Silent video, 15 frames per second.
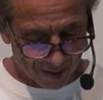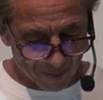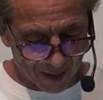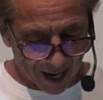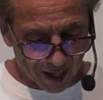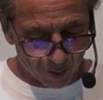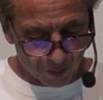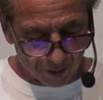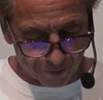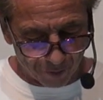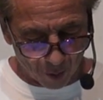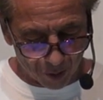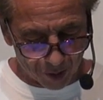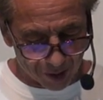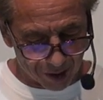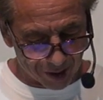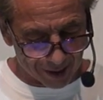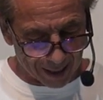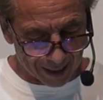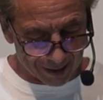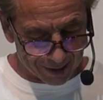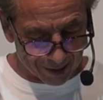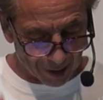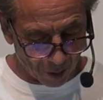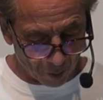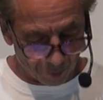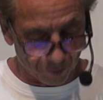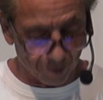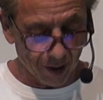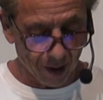the mind refocuses on
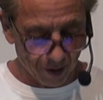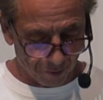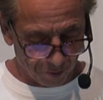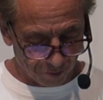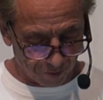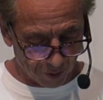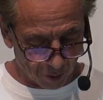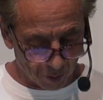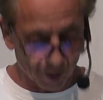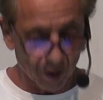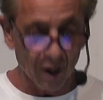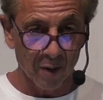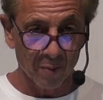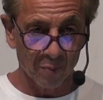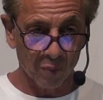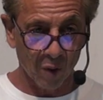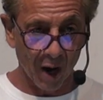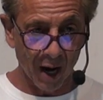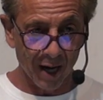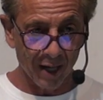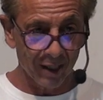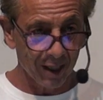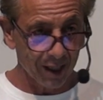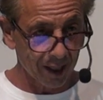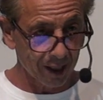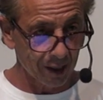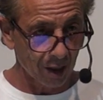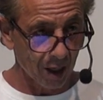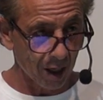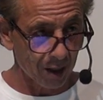self, fear, pride,
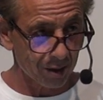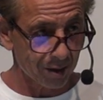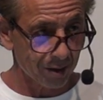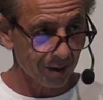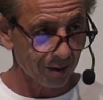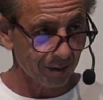and lust.